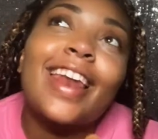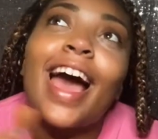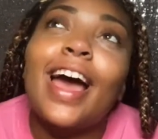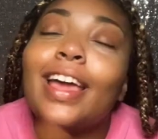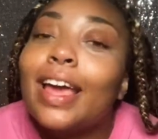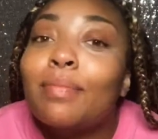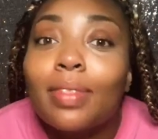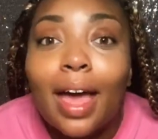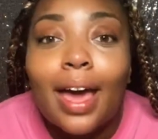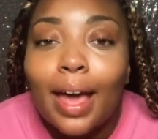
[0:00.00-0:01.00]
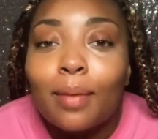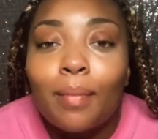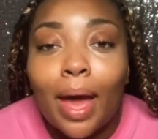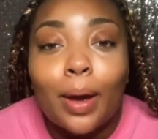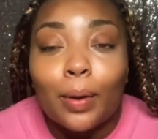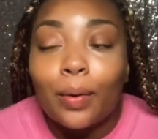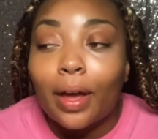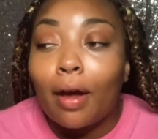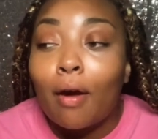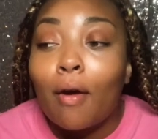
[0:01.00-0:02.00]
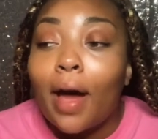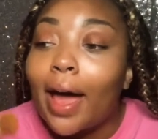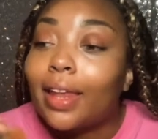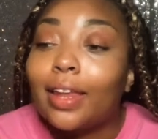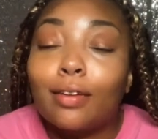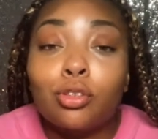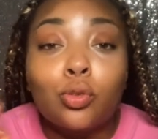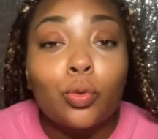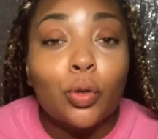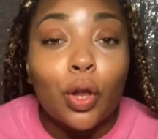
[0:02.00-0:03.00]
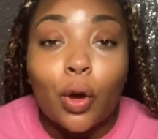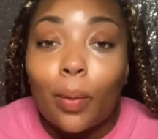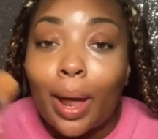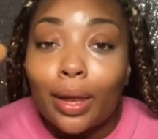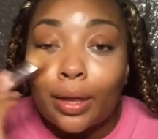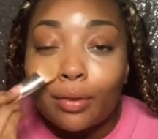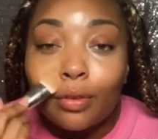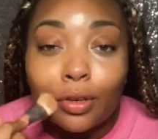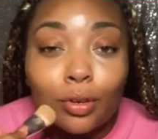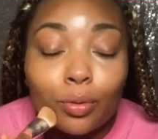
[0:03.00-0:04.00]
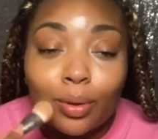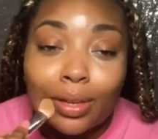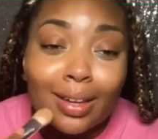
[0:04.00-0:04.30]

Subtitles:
I am not a matte girl at all. I love to glow. I love the dewy look.